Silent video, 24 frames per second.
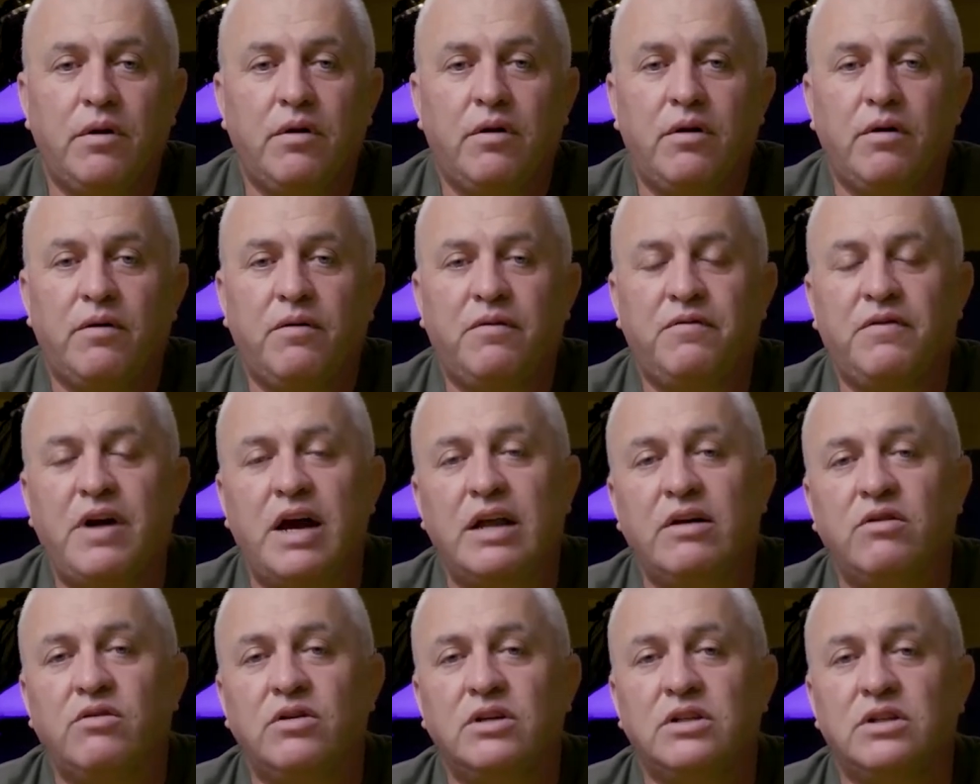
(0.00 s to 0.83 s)

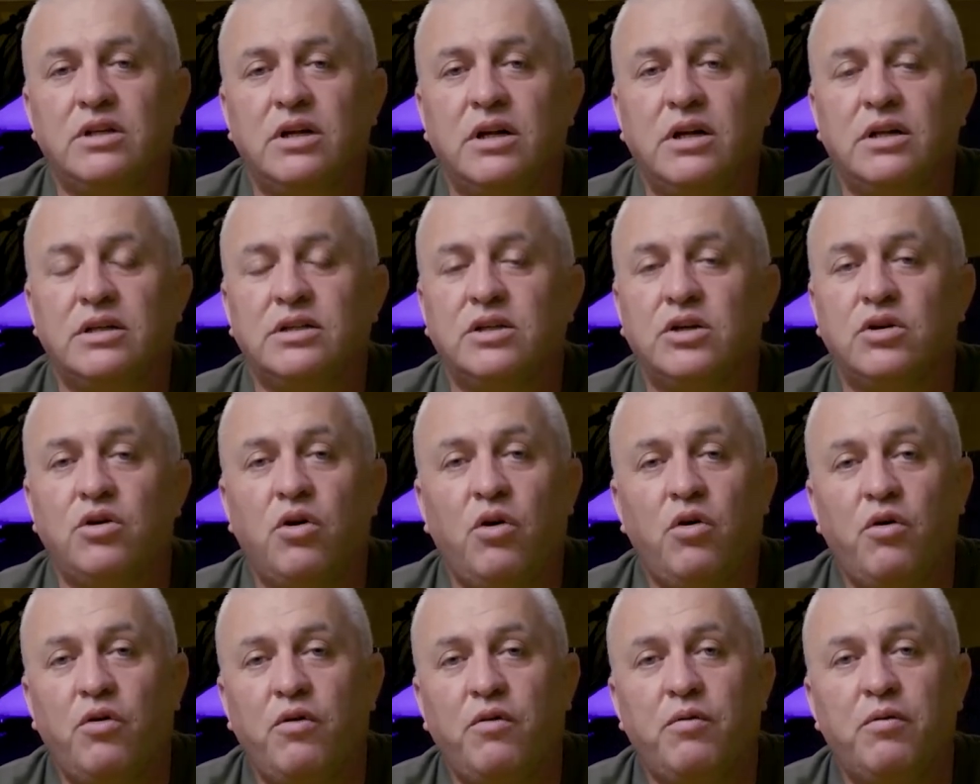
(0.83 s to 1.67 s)
final results,
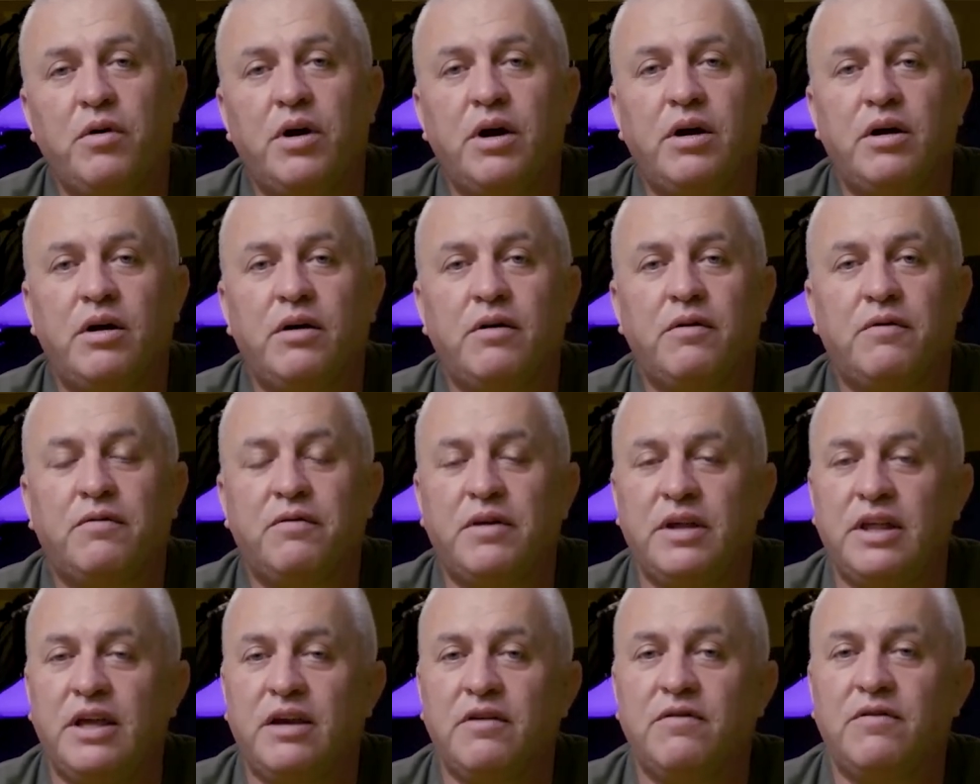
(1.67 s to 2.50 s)

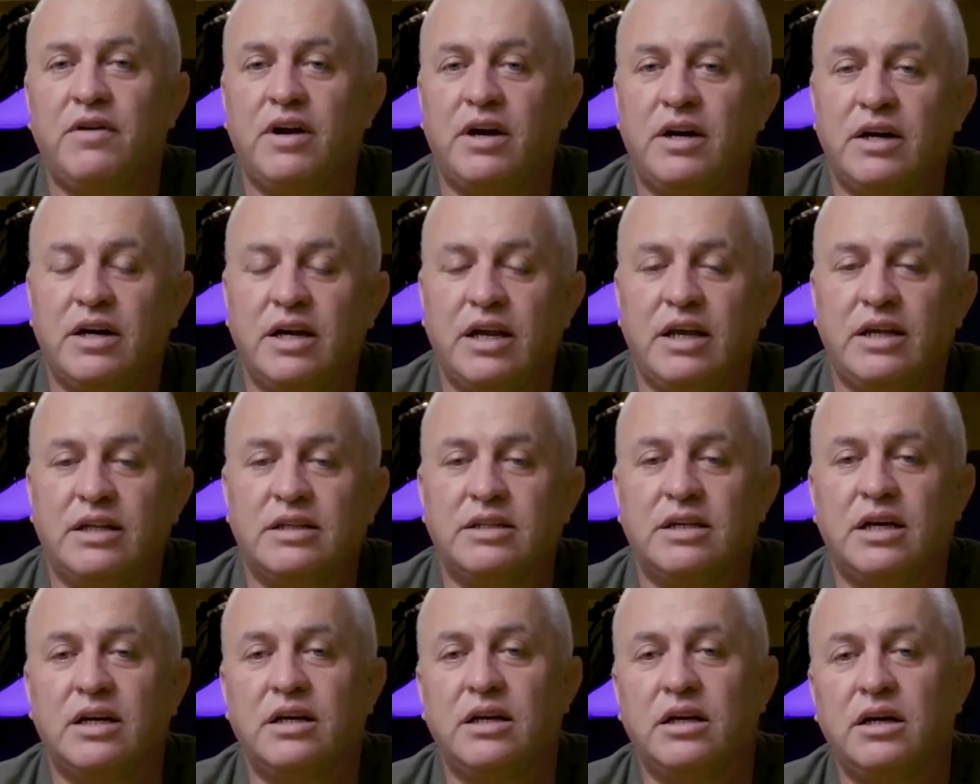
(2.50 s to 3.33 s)
fitting their
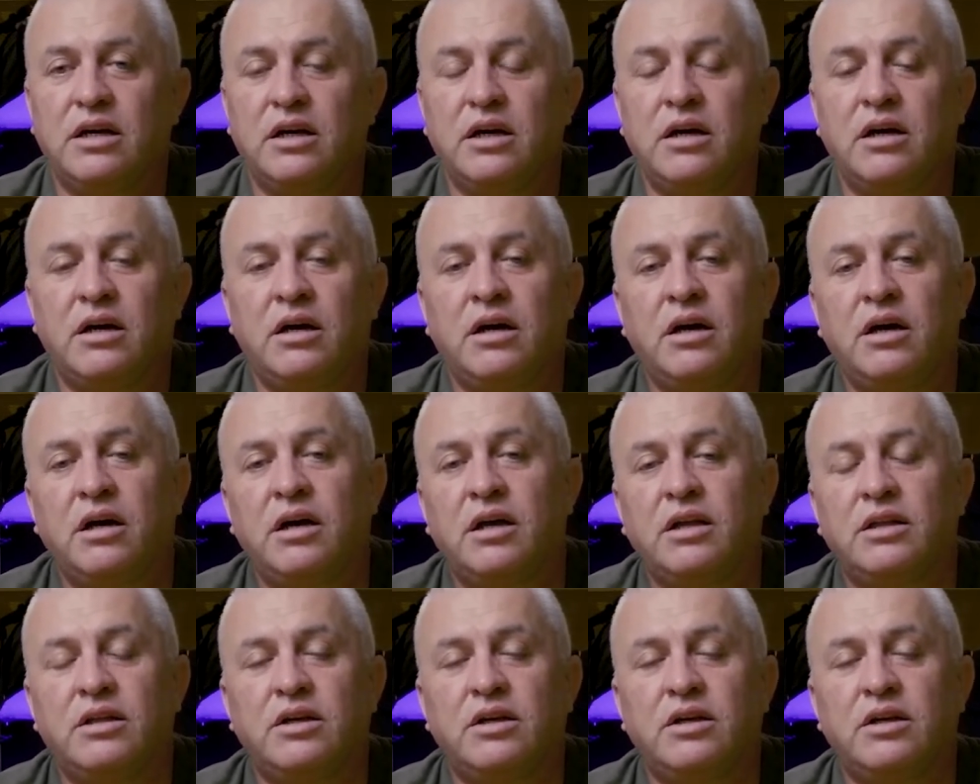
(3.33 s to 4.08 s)
needs and the